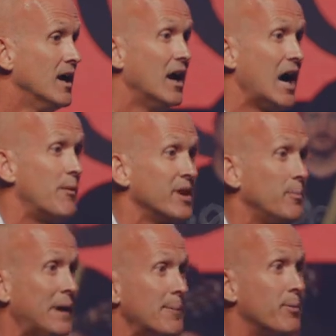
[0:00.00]
How many
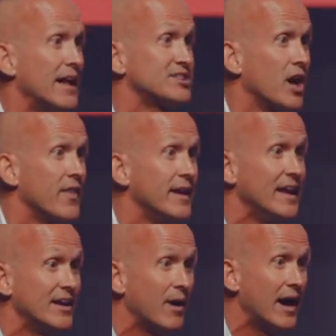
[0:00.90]
people, that's all they
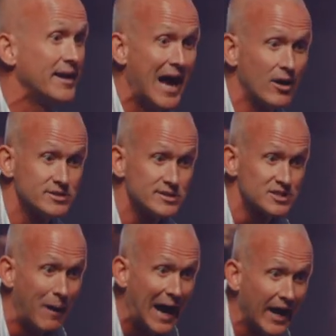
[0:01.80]
need right now is a
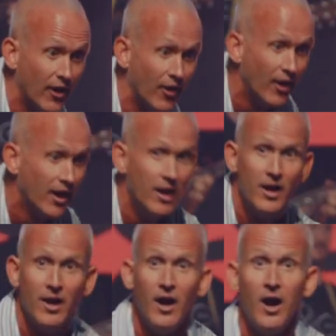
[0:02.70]
smile.
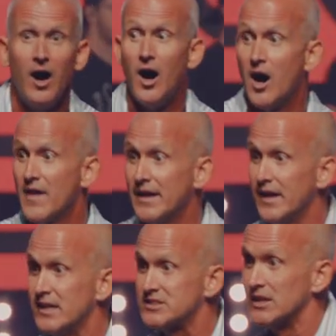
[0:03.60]
All they need is a